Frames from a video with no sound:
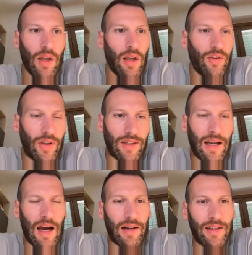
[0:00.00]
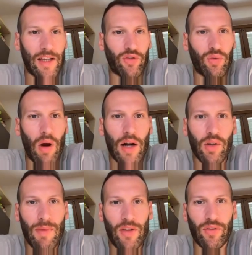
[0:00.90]
SetChar takes two
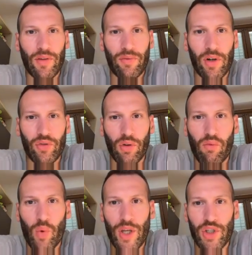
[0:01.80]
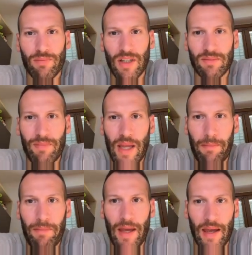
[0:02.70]
arguments, the first of which must be
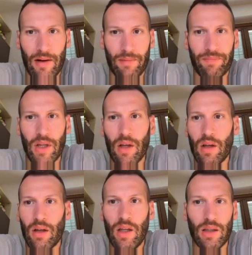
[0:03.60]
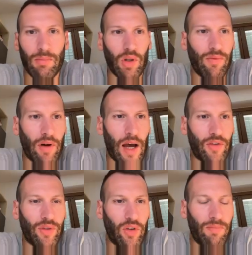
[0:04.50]
a pair. It
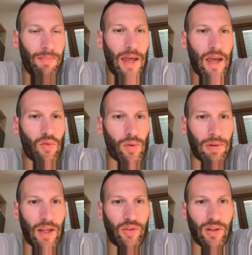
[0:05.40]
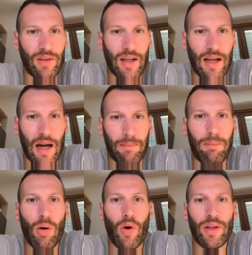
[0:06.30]
modifies this pair, replacing the char
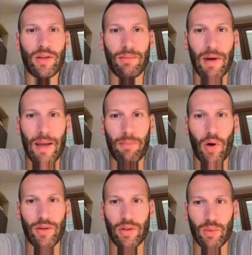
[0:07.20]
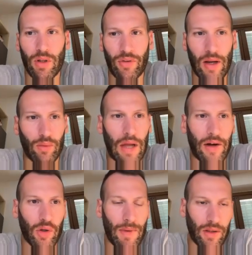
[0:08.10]
pointer by a pointer to the second
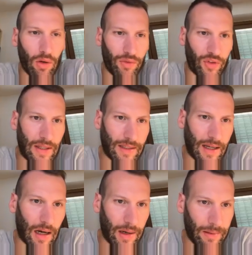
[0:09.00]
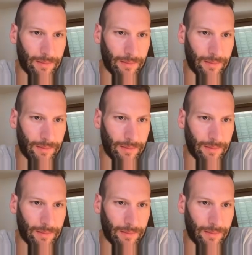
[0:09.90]
argument of setChar.